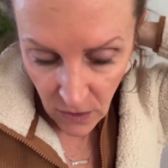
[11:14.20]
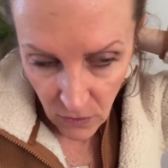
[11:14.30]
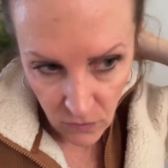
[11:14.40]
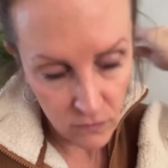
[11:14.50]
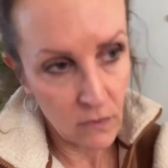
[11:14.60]

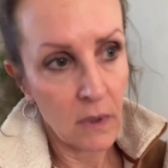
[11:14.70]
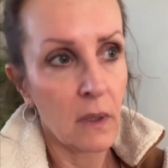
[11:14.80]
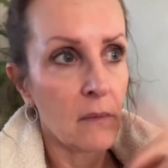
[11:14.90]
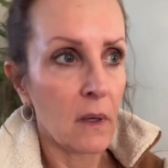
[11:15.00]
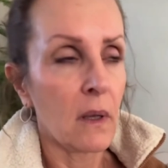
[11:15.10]
nine days
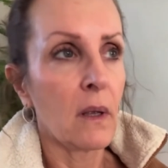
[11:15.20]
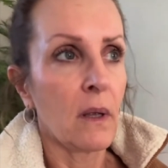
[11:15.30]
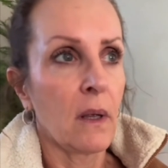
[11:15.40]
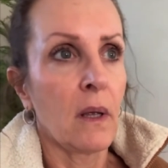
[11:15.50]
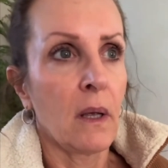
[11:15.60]
ago,
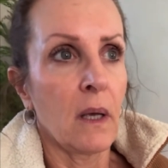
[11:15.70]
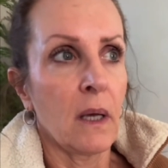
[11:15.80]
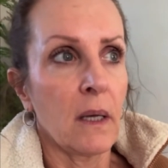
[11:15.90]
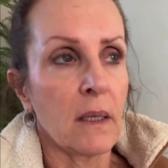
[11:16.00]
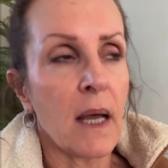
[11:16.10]

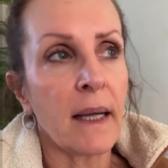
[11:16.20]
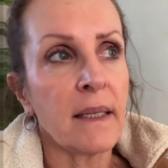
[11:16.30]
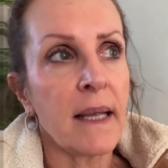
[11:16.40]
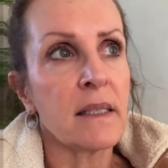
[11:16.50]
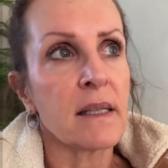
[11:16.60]
and
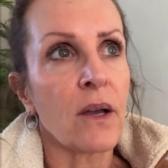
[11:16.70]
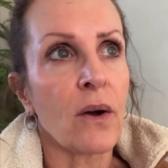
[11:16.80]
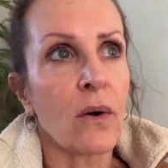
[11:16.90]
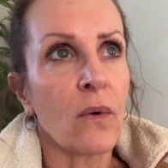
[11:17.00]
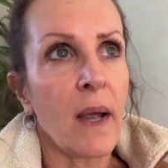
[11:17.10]
again,
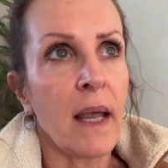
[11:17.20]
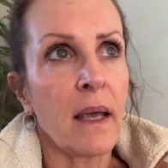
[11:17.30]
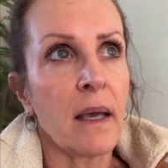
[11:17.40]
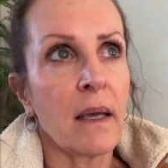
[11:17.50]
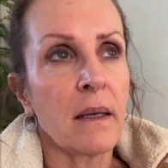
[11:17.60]
it's
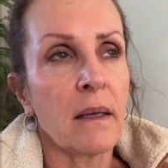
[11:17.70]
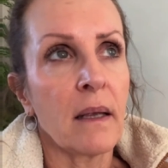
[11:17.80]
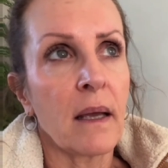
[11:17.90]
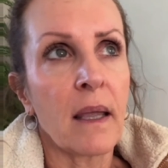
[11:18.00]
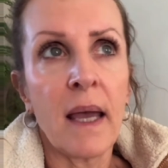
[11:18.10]
it's like
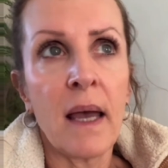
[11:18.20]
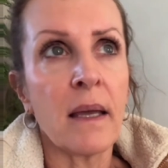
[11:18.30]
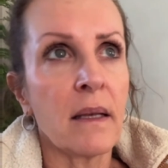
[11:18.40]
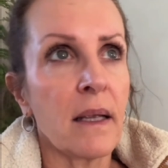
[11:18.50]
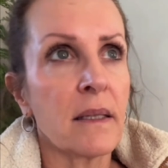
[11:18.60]
hearing it
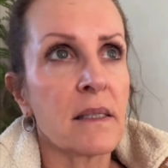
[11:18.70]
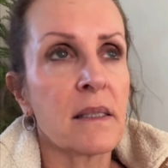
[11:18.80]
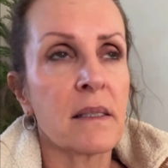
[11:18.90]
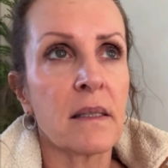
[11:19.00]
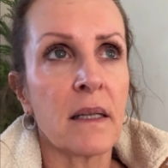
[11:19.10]
all over
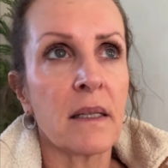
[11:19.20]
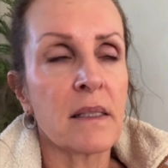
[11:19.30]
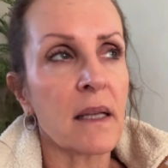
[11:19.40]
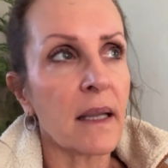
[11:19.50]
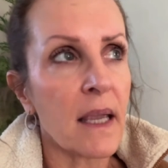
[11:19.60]

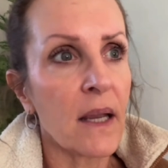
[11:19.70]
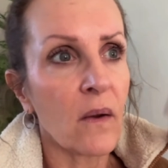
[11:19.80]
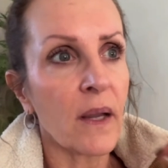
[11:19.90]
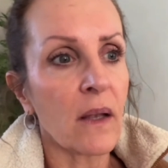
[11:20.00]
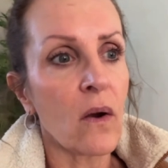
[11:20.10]
again,
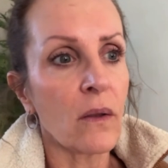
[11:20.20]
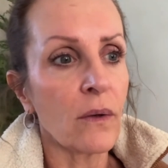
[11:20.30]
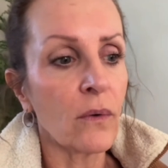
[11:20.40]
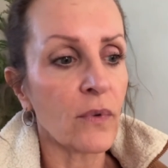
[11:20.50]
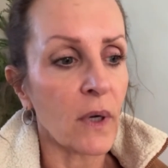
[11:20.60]

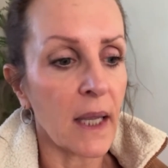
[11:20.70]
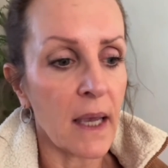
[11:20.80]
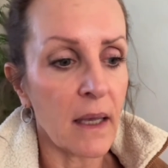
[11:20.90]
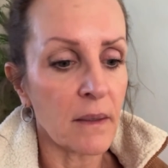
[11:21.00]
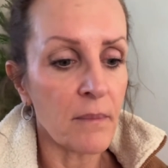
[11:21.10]
and you go
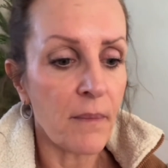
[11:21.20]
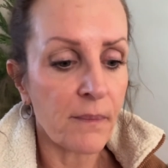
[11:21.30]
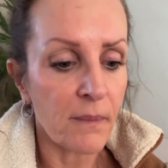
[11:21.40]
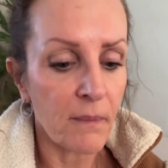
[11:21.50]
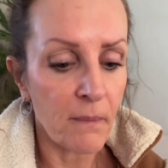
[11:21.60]
through
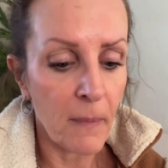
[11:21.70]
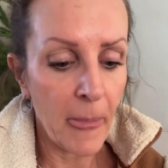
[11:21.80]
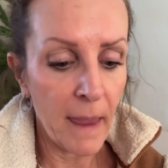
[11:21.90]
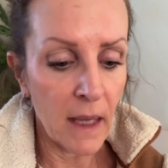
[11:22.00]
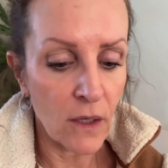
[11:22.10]
this
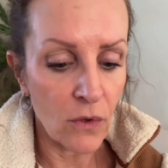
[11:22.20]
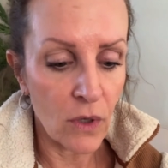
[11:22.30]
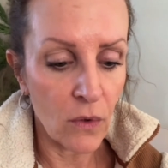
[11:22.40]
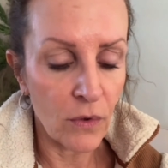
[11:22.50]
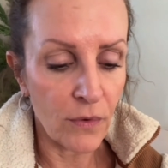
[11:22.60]

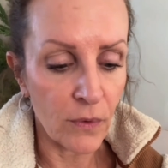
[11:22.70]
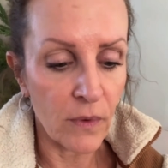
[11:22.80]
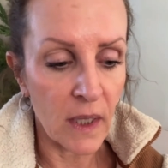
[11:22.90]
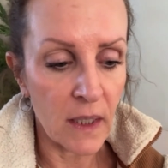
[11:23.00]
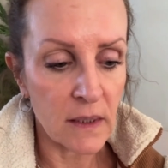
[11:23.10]
funk.
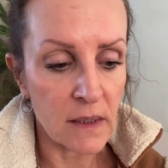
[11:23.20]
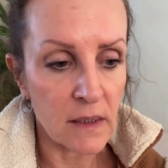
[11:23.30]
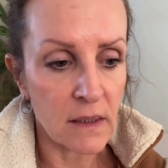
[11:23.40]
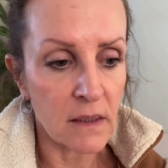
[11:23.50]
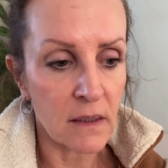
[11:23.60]
You go
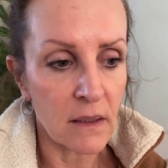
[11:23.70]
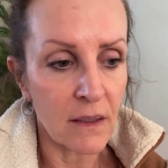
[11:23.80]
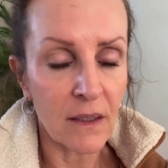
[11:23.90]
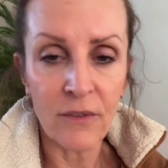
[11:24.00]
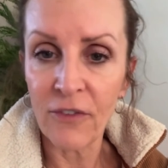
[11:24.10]
through
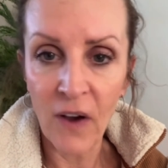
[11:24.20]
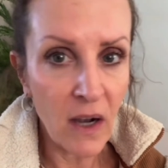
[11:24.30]
this